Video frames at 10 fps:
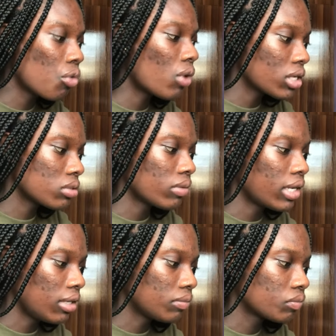while I was
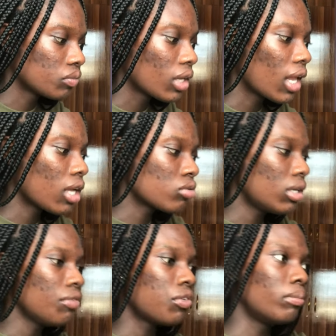running. And I was
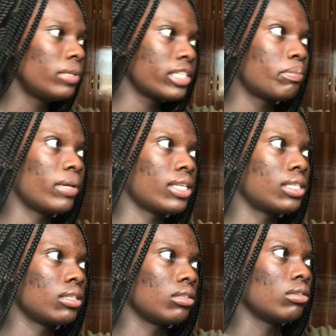running from this
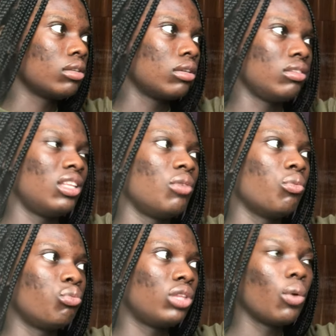person. They
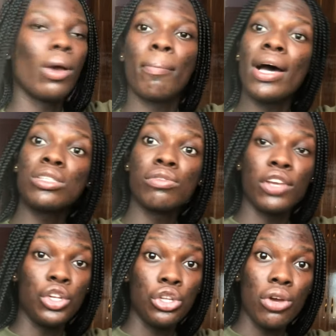were part of
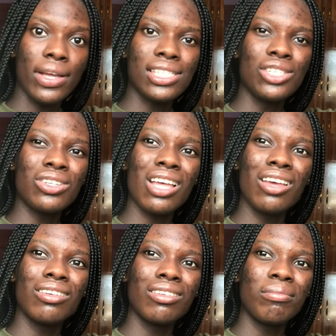endurance. And she was like,
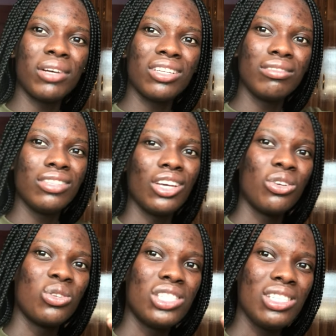but they're on
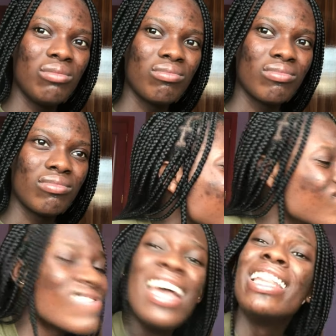your team.
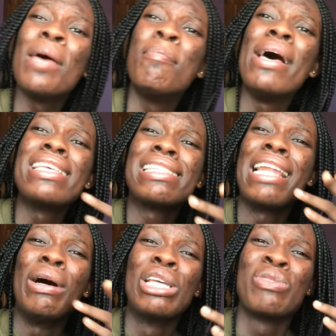The person I
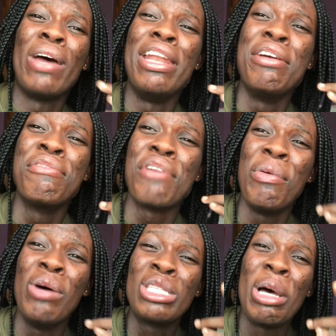was running from
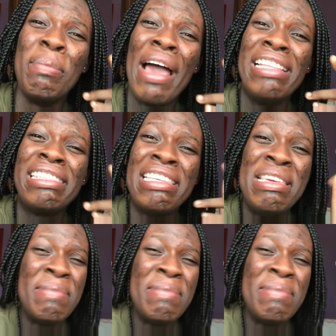was on my team.